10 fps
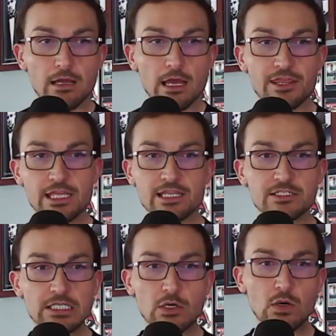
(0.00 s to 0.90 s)
I think
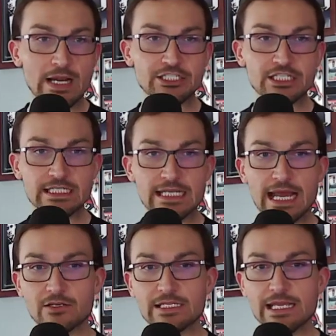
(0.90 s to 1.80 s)
there's a question to
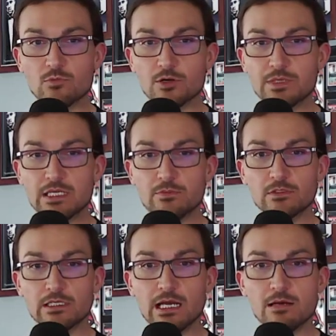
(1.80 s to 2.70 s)
how to get more people
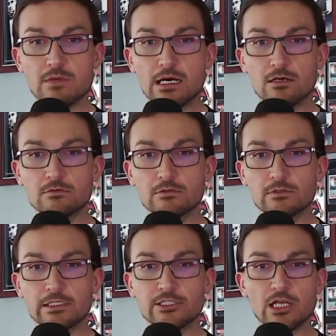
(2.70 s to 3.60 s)
to come out
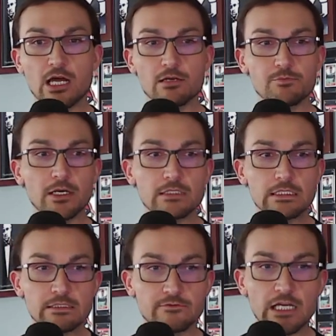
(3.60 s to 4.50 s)
when you're not a
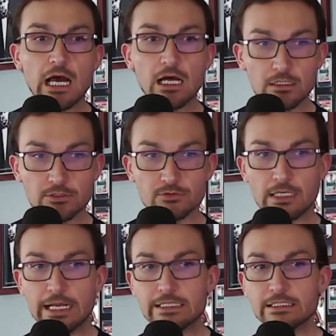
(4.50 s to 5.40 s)
person of color,
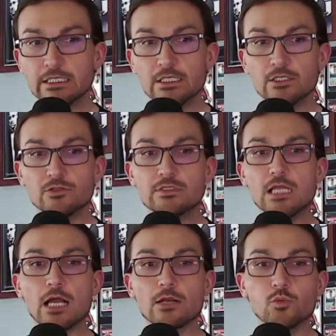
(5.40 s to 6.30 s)
right? Who's
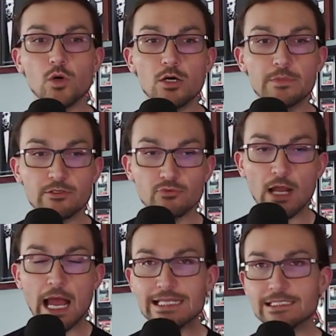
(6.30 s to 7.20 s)
not a woman,
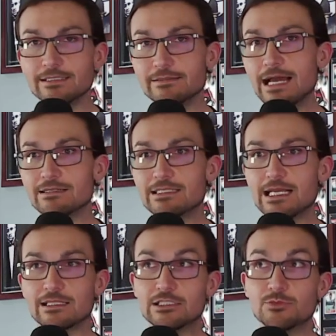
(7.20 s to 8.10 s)
right? Yeah,
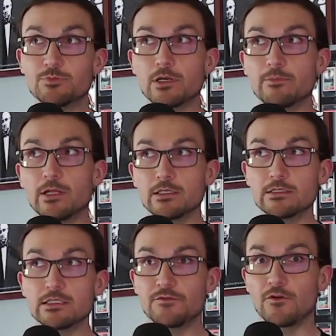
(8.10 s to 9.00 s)
exactly. Just put up all of
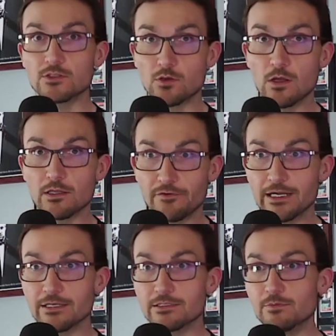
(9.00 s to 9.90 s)
these false
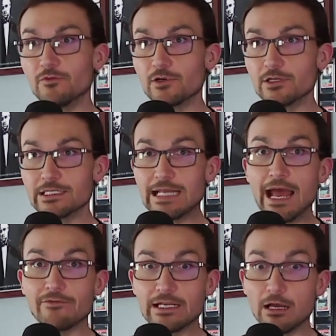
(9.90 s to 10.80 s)
qualifiers before you can
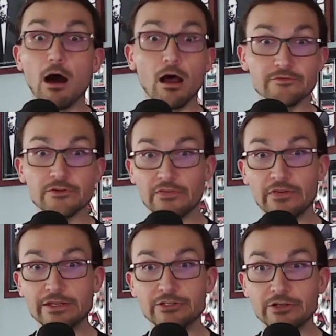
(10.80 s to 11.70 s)
have a
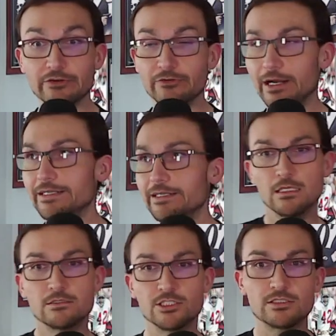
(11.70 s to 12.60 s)
conversation, right?
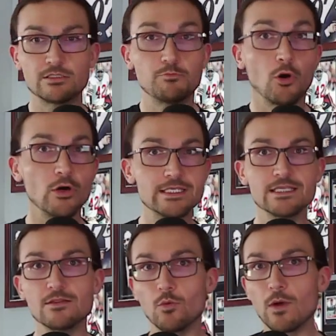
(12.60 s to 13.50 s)
Just
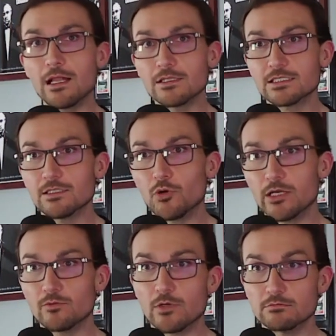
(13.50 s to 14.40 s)
poison the well to the
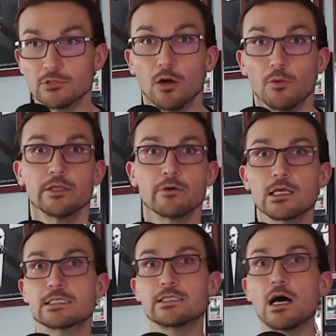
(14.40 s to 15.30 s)
point where nobody
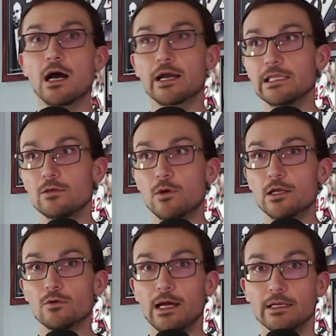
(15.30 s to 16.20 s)
wants to talk and then
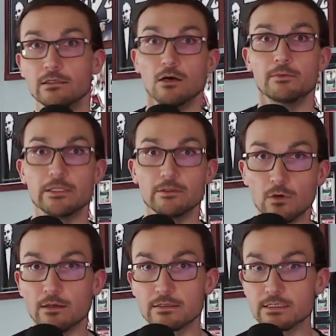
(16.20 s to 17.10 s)
wonder why nobody
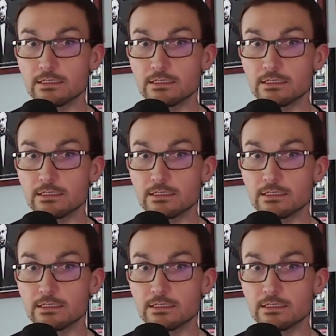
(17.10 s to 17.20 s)
wants to